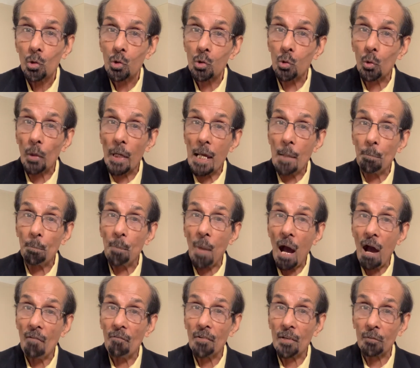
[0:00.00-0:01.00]
So a
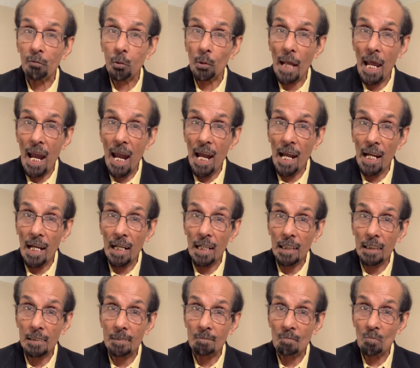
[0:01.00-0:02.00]
powerful
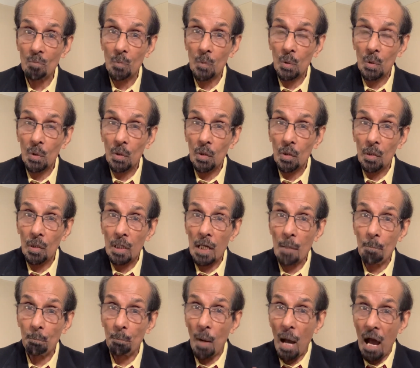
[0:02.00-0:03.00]
hand,
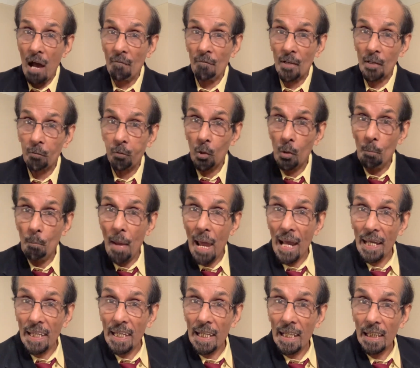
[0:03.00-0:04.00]
a powerful
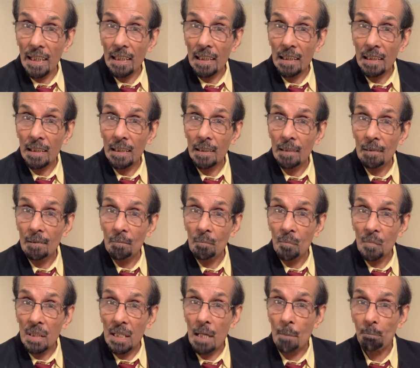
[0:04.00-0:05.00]
backing,
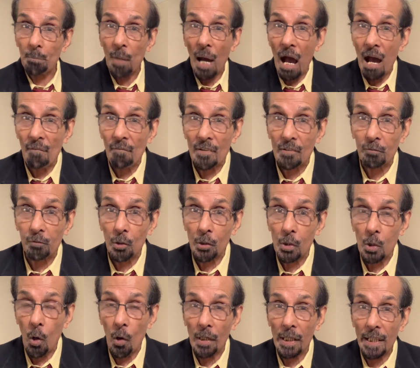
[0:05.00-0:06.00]
a powerful
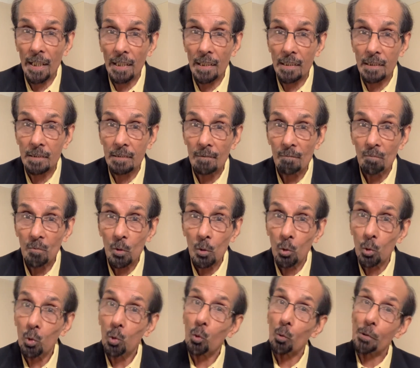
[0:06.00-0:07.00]
knowledge
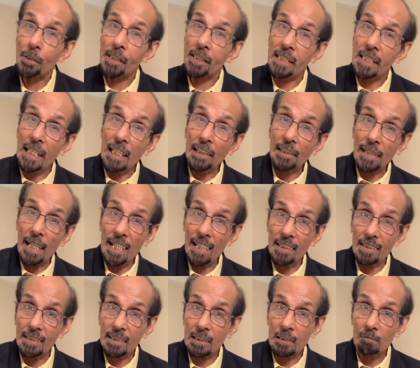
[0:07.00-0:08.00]
to see
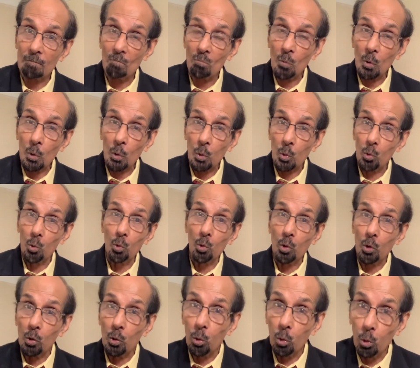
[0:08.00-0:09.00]
things, to
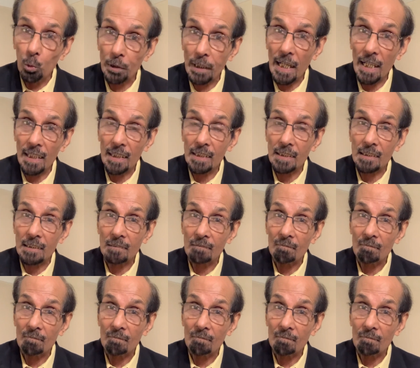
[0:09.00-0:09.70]
do things,